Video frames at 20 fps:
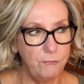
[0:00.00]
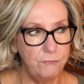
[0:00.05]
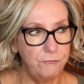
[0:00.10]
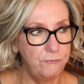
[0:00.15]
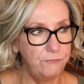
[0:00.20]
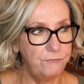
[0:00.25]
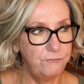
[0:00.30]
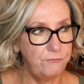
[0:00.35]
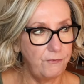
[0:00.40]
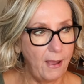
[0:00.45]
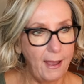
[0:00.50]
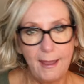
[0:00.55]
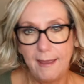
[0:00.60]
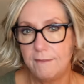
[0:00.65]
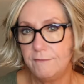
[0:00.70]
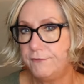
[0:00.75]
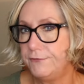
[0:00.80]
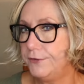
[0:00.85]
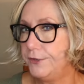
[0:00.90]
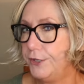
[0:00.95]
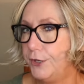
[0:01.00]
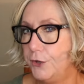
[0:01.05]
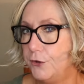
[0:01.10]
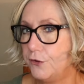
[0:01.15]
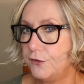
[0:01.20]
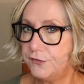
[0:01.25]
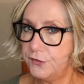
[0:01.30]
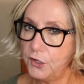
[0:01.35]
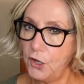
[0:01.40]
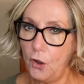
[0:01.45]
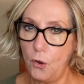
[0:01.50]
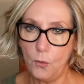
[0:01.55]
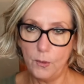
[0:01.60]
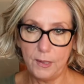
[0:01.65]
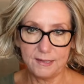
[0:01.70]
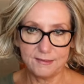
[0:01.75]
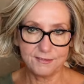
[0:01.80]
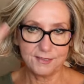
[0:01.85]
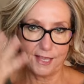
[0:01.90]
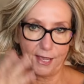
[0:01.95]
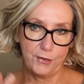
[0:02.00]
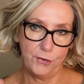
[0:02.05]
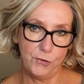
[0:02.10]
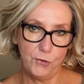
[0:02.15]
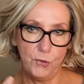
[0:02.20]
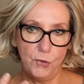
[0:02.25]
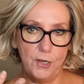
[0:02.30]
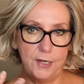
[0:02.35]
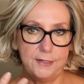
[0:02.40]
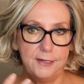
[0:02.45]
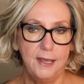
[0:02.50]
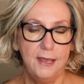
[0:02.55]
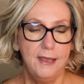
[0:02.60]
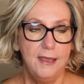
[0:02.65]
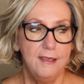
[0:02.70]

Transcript: five years ago. It's got a hood.